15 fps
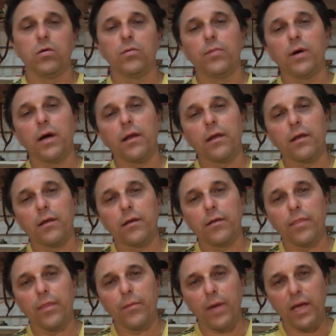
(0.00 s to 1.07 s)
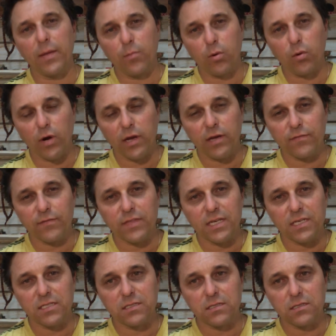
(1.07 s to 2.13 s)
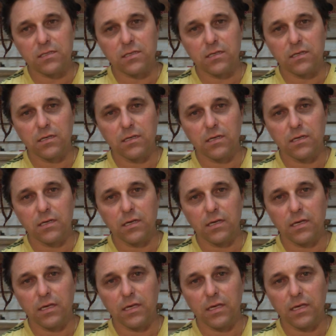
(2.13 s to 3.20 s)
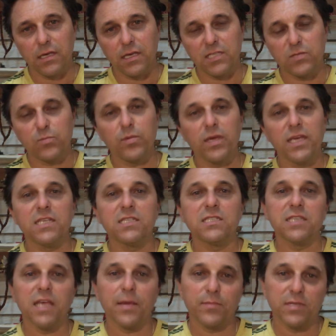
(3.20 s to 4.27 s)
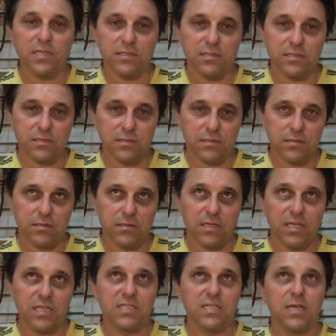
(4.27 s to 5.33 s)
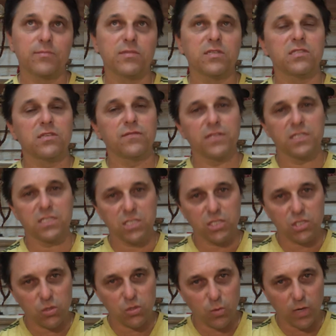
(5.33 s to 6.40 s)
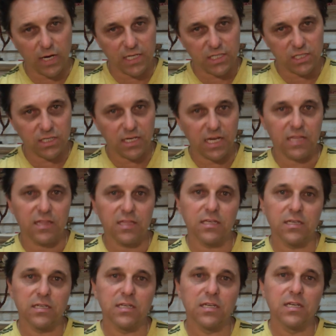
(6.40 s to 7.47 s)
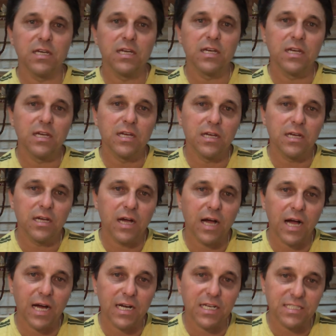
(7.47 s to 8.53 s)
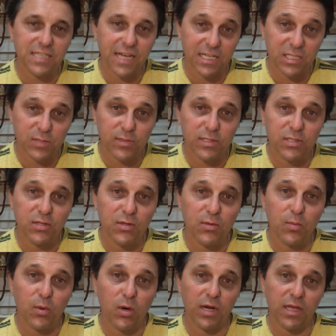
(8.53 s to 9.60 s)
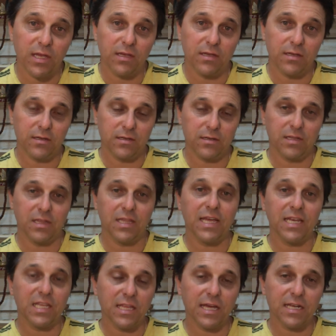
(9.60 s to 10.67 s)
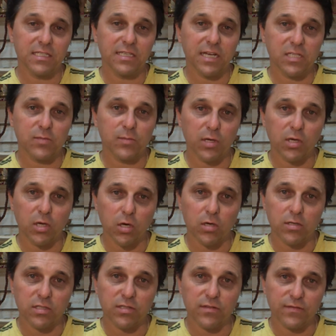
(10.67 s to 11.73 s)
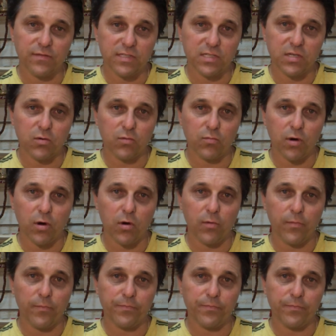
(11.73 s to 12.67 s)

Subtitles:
But the main point of this is acceptance. Acceptance of the situation and the unattachment to the body, letting that attachment go to the physical realm.